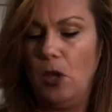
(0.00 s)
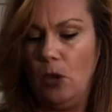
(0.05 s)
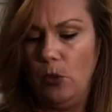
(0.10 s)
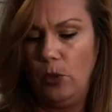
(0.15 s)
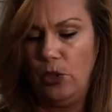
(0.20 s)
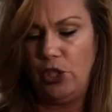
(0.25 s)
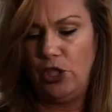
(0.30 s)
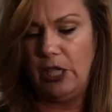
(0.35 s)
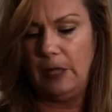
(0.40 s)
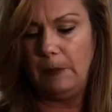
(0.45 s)

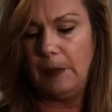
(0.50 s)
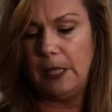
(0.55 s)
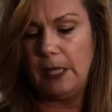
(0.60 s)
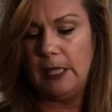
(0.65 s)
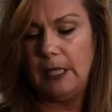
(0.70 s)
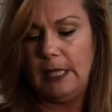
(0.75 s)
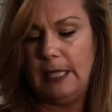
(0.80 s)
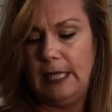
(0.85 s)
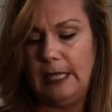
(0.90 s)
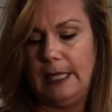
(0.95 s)
which
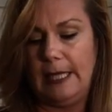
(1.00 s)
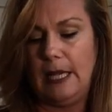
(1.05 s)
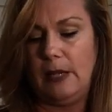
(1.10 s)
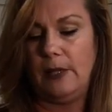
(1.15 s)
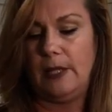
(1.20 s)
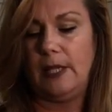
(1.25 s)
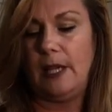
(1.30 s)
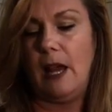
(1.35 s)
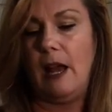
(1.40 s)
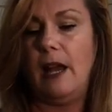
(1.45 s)
typically sits
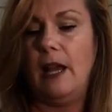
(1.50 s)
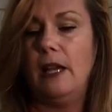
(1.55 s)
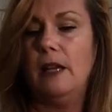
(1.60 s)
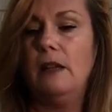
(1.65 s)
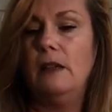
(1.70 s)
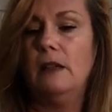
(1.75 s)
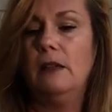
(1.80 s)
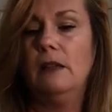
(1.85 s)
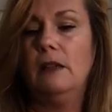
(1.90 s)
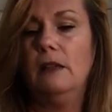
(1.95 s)
outside
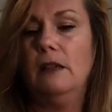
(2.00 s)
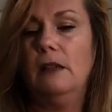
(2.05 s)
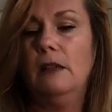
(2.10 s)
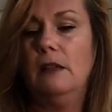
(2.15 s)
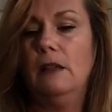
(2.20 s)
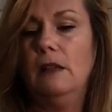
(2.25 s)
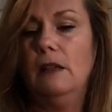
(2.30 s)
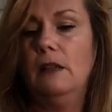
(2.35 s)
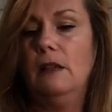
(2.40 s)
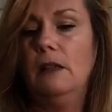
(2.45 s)

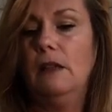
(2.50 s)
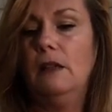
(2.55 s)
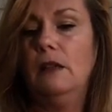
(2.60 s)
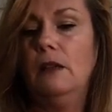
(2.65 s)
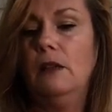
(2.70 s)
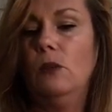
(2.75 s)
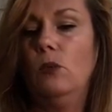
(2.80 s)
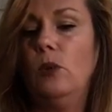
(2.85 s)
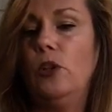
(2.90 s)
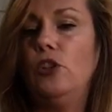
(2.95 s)

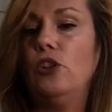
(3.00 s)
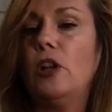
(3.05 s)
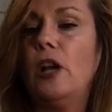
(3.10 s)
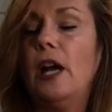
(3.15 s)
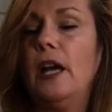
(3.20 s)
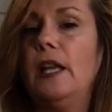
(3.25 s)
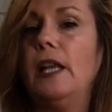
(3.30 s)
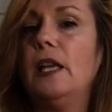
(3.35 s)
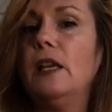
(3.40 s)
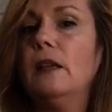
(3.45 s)
when you're
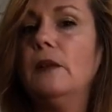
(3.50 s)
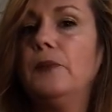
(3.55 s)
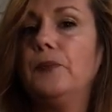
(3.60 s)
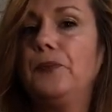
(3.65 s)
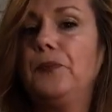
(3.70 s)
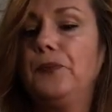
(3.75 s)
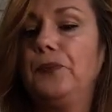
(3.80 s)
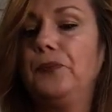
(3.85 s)
cutting.